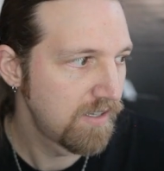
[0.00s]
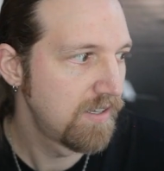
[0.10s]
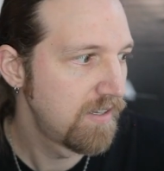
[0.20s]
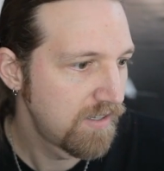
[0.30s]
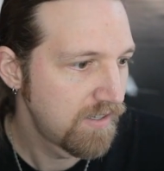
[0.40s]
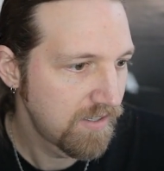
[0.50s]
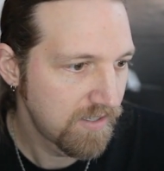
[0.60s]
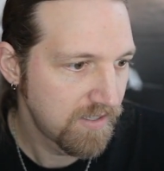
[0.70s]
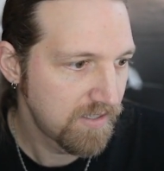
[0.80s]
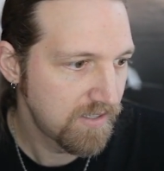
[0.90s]

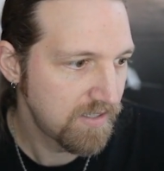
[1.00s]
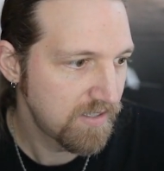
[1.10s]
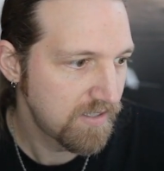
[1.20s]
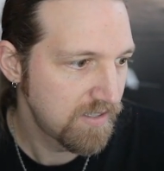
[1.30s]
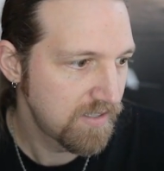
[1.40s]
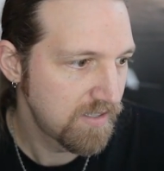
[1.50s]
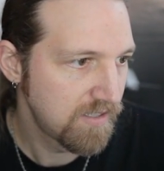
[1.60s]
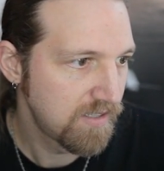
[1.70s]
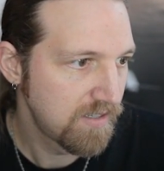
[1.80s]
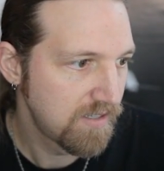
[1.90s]

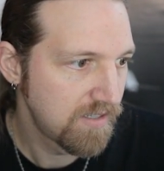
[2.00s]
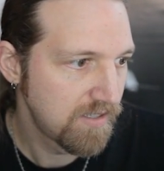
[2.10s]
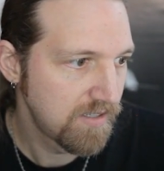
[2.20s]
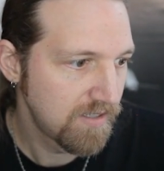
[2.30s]
No one is speaking in this clip.